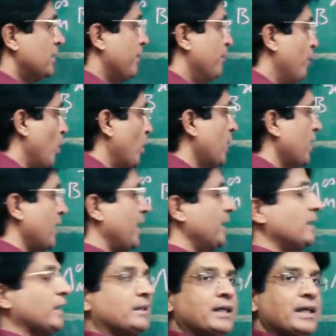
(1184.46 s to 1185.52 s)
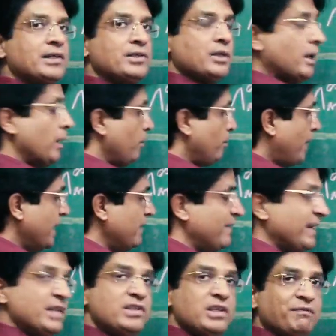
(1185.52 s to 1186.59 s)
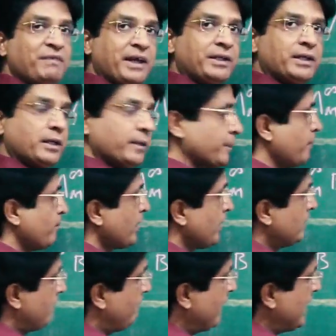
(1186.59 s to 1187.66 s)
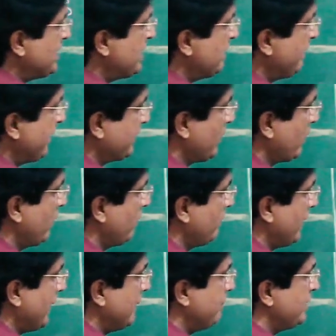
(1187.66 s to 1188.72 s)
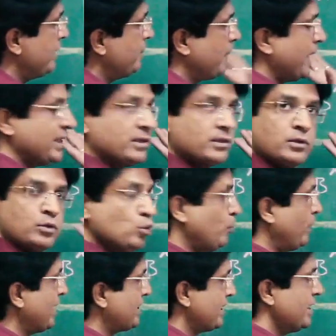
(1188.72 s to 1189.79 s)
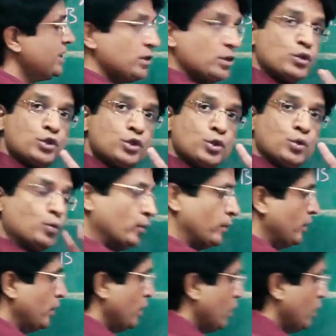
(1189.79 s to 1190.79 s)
the molar conductance by valency factor. The valency factor of Mg plus 2 plus is 2.